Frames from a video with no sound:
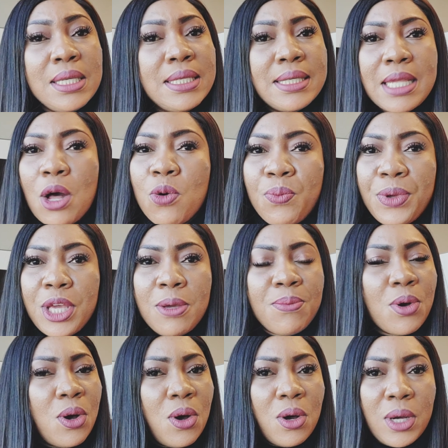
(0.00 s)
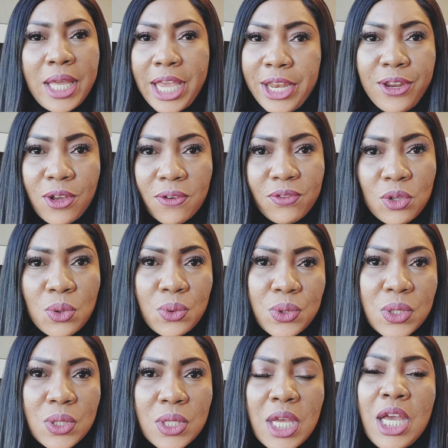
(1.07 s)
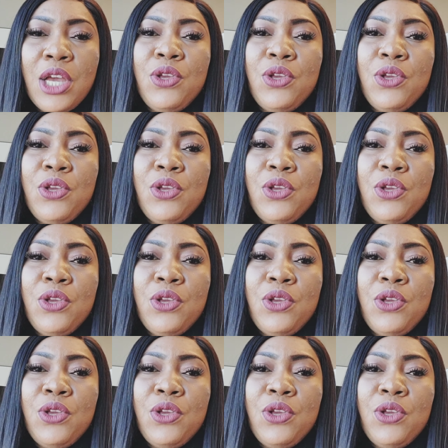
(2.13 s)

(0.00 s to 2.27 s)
CELPIP, or any of those.